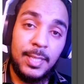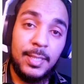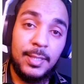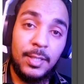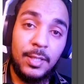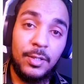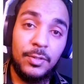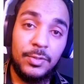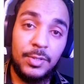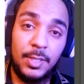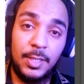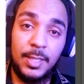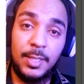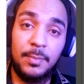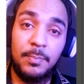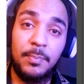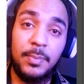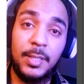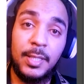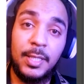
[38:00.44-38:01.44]
how to then
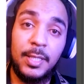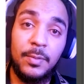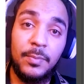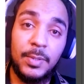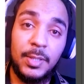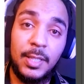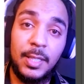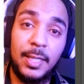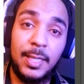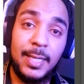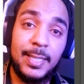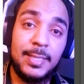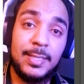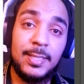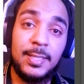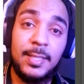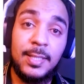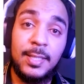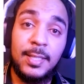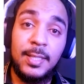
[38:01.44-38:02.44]
play with the light
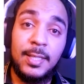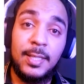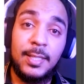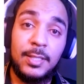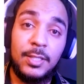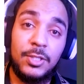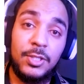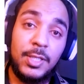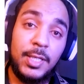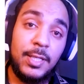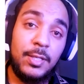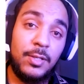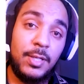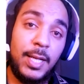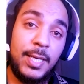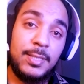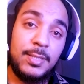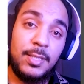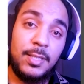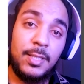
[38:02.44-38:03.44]
and the shadow, lights
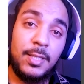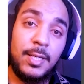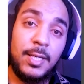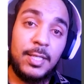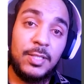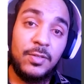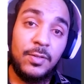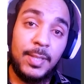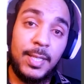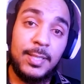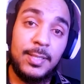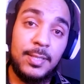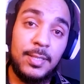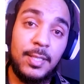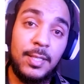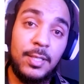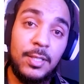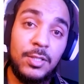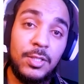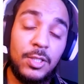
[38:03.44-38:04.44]
and darks on that
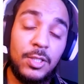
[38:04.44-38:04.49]
stage, and